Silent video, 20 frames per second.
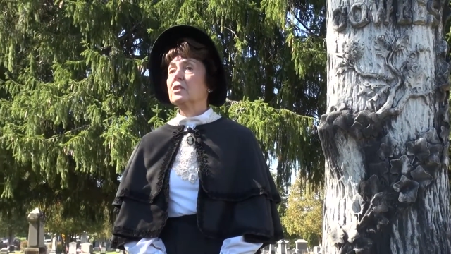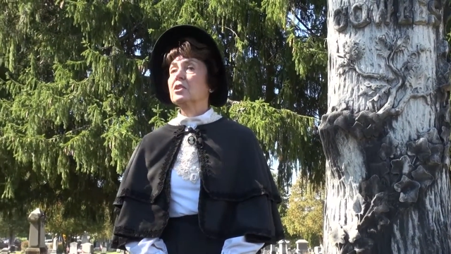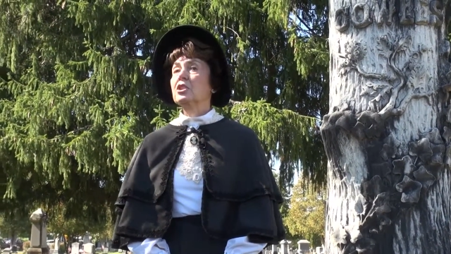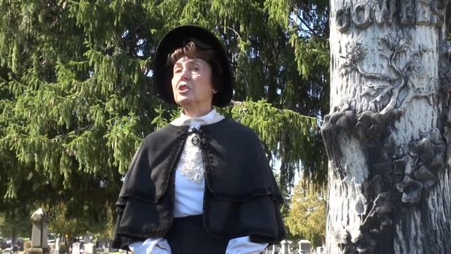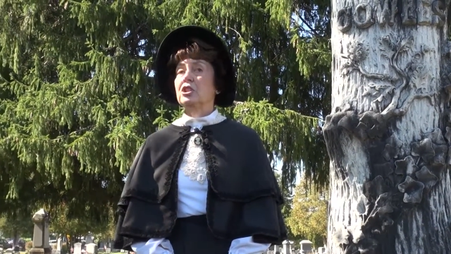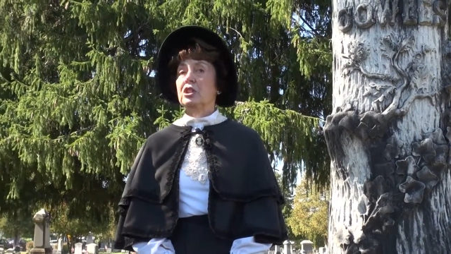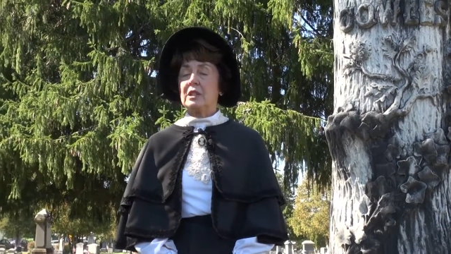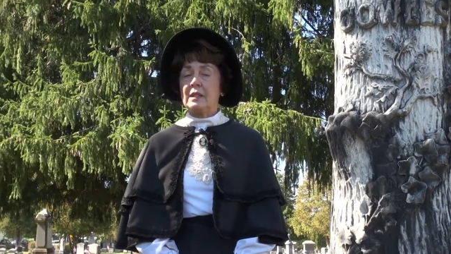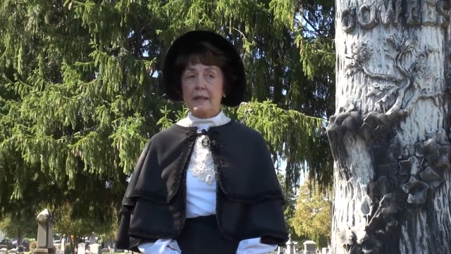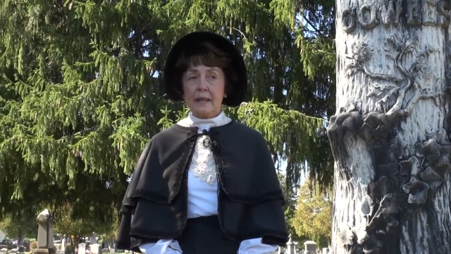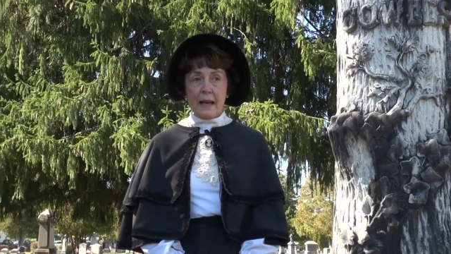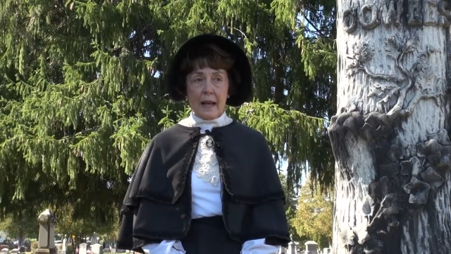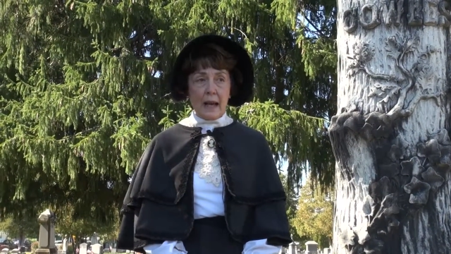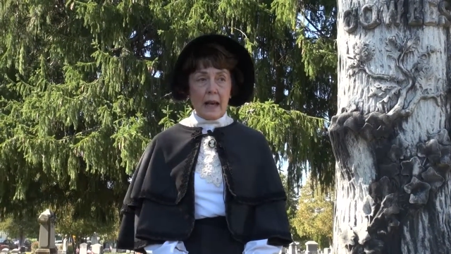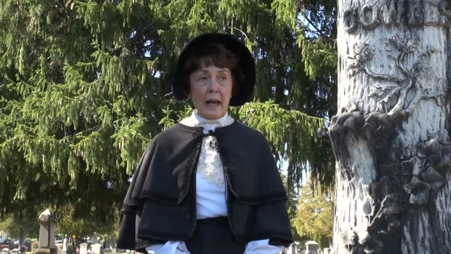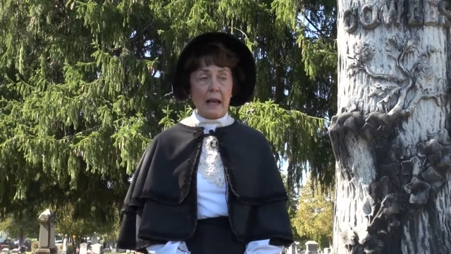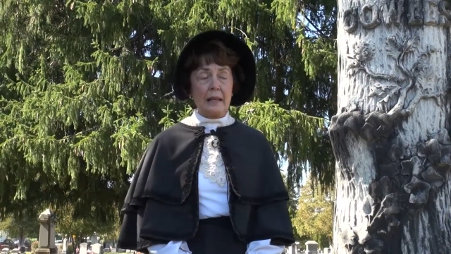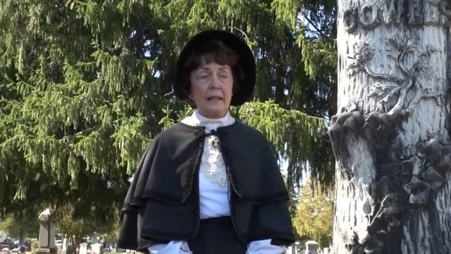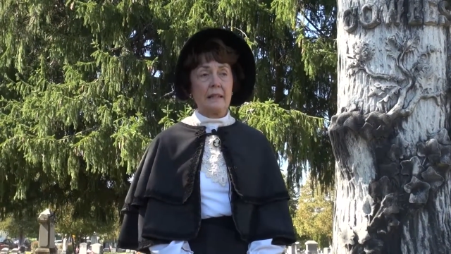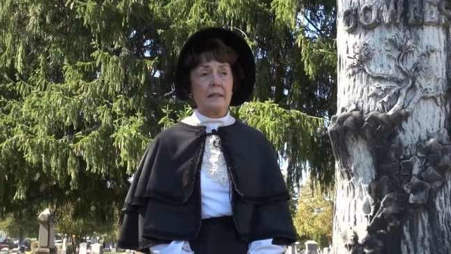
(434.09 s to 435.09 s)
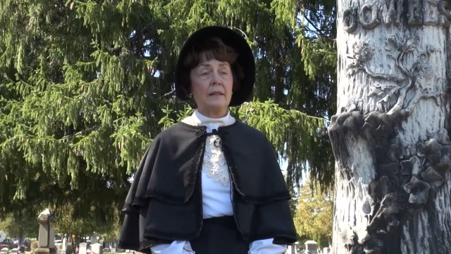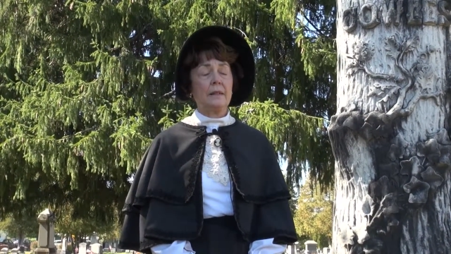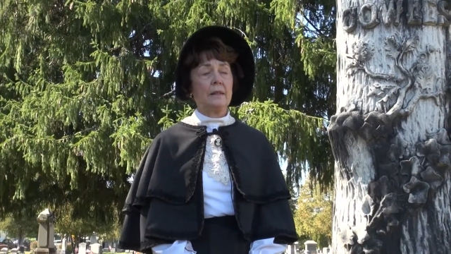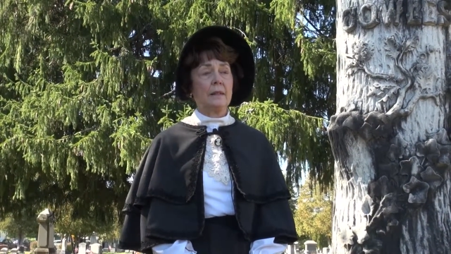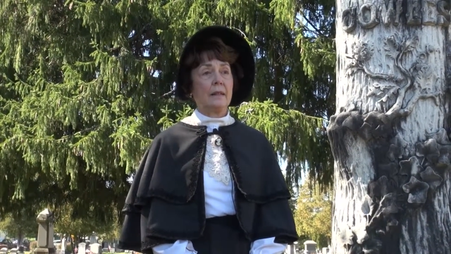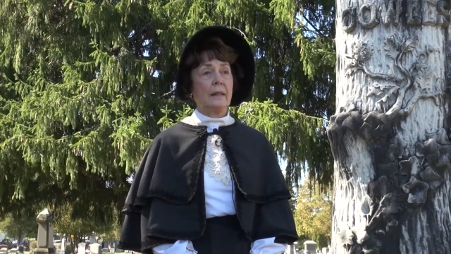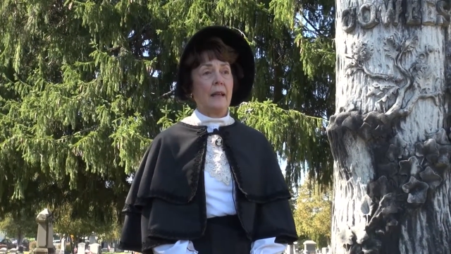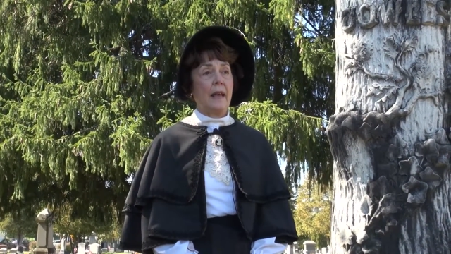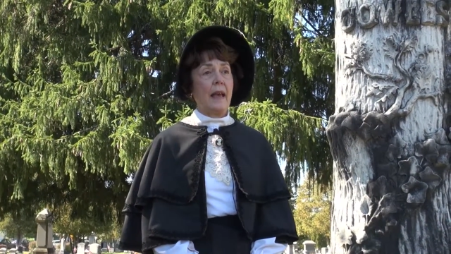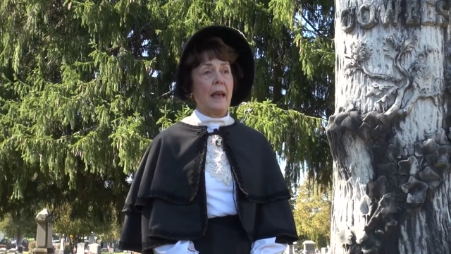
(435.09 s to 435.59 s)
she died
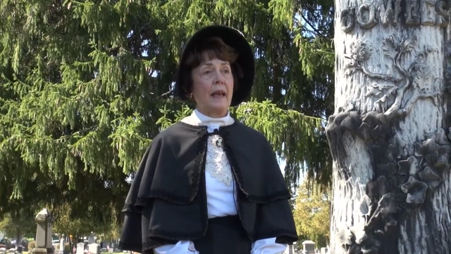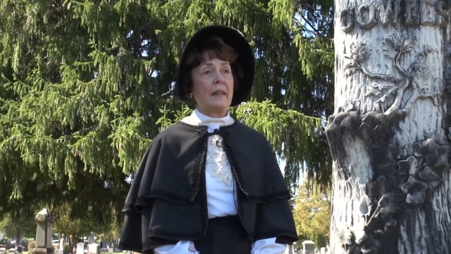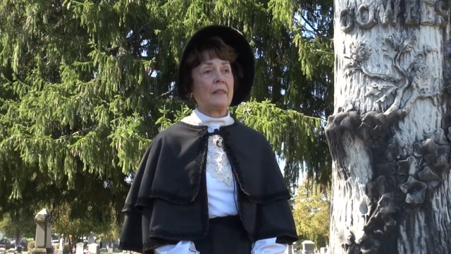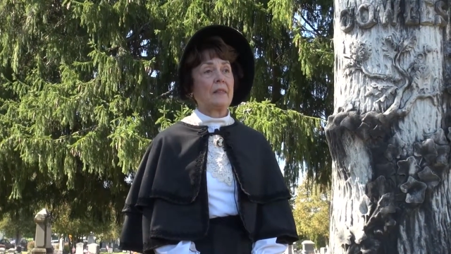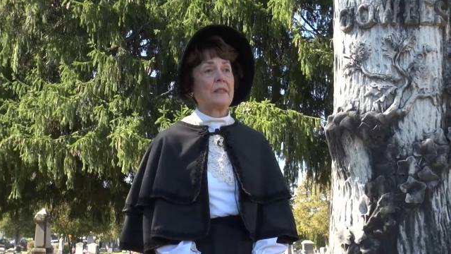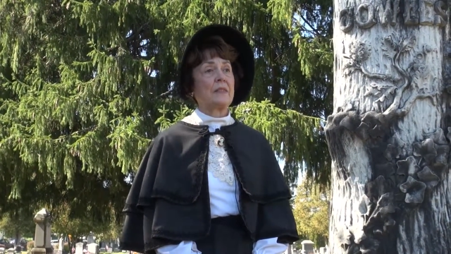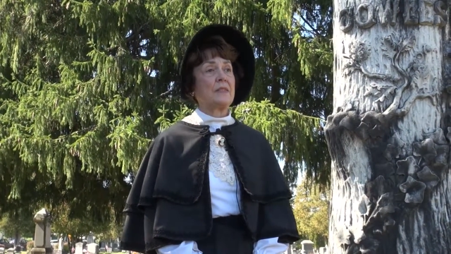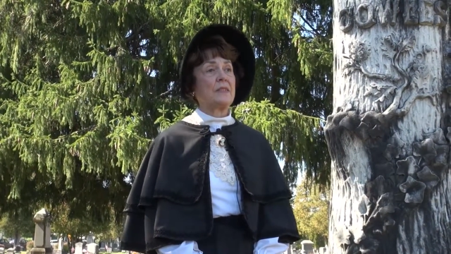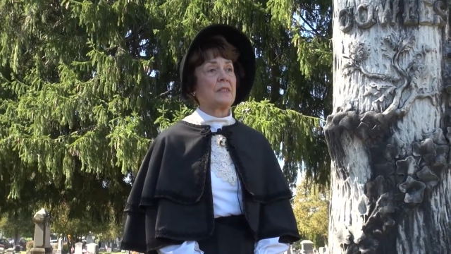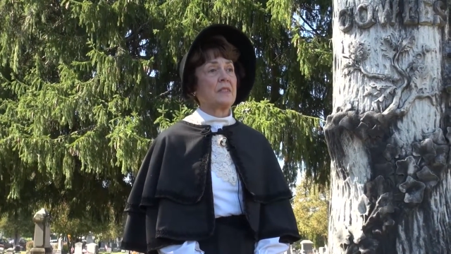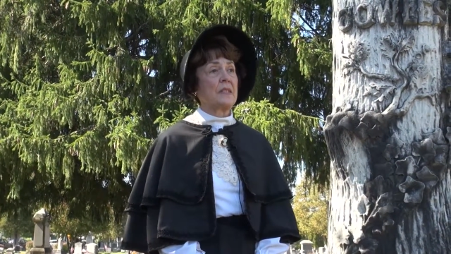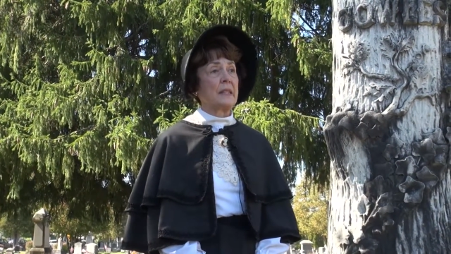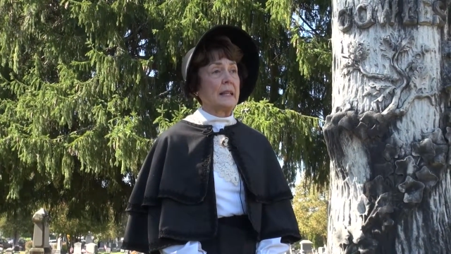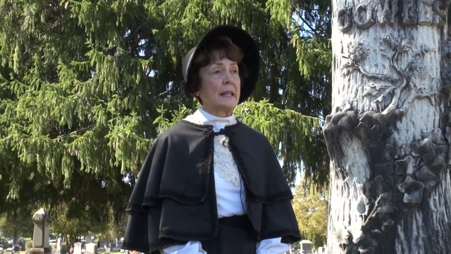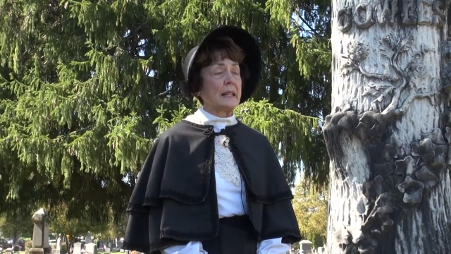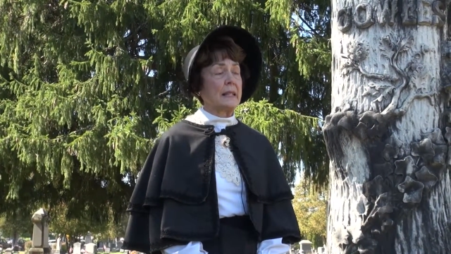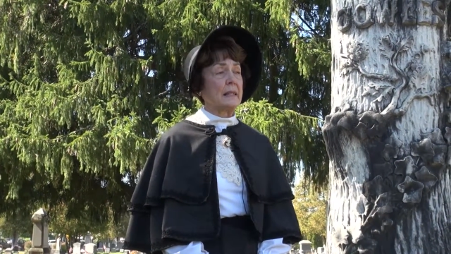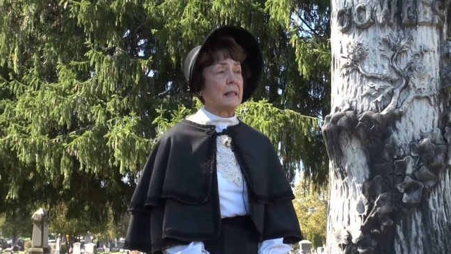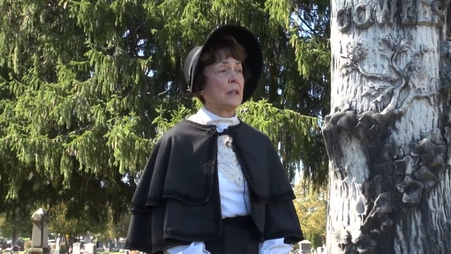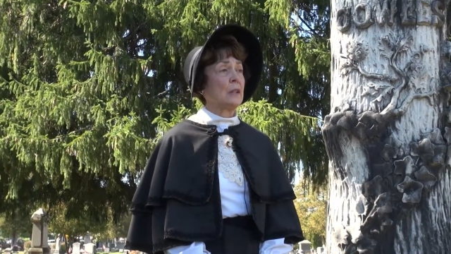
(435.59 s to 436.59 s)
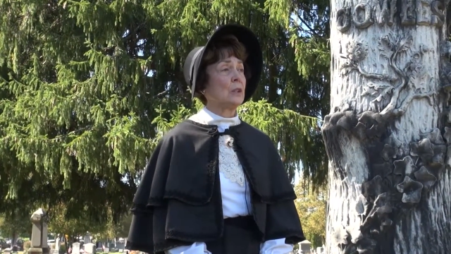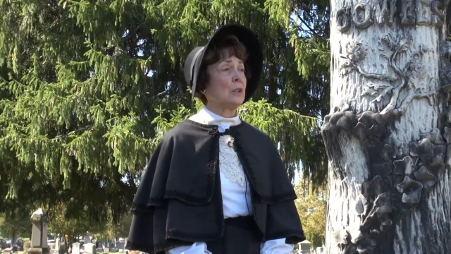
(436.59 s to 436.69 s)
at the State